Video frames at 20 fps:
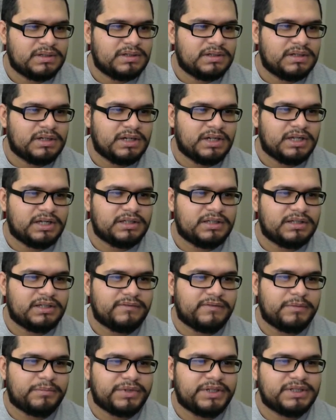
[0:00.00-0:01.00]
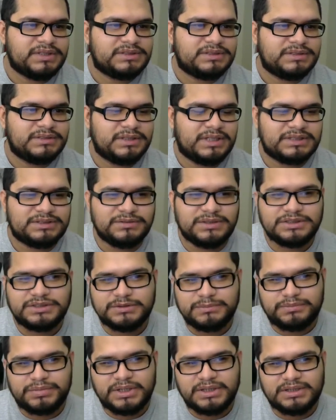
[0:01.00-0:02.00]
And if it prints, as soon as you
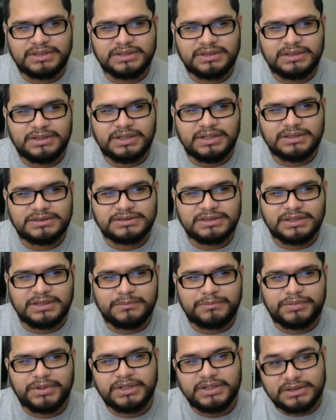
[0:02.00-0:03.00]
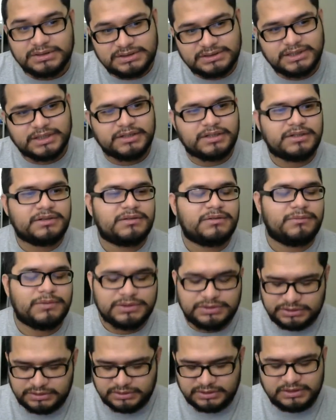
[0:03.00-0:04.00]
print it's gonna print a sticker
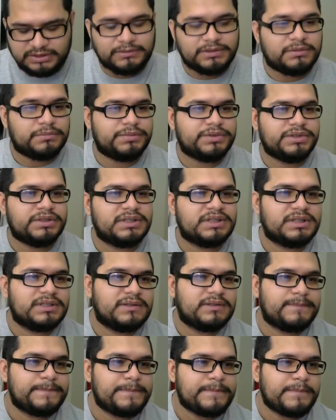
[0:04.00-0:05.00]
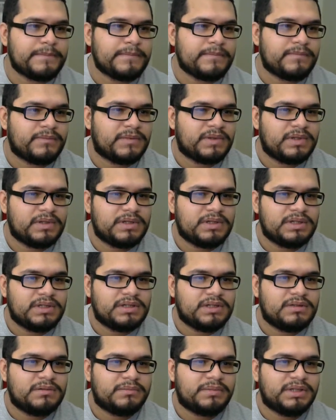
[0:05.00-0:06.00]
once you're done with the book.
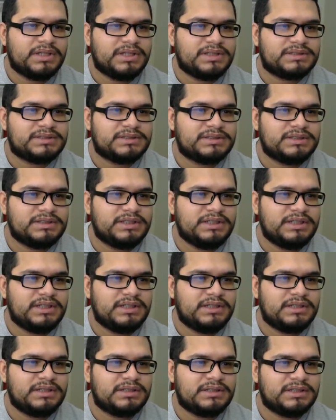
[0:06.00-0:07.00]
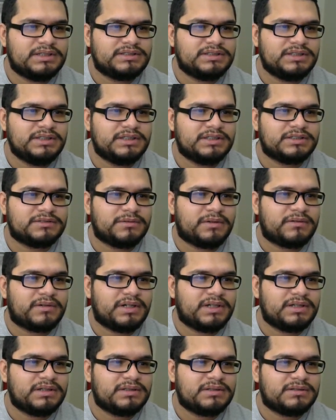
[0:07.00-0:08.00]
But let's see this one,
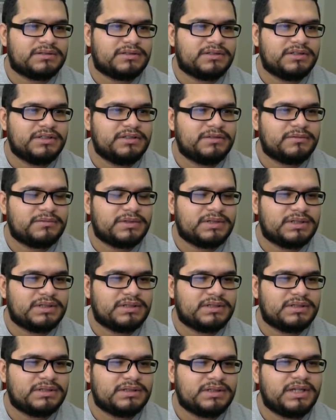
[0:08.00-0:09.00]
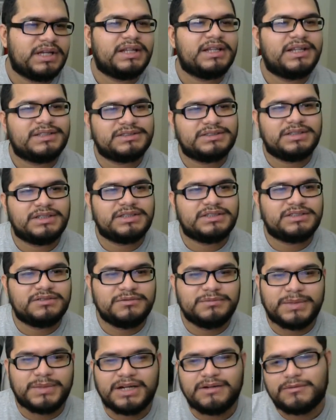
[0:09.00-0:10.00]
right? Or you know what? Yeah, let's do
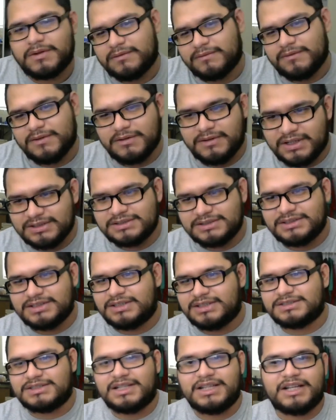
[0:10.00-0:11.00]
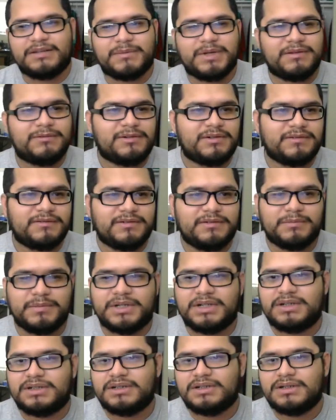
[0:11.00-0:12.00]
my workflow, honestly, because I like my workflow better.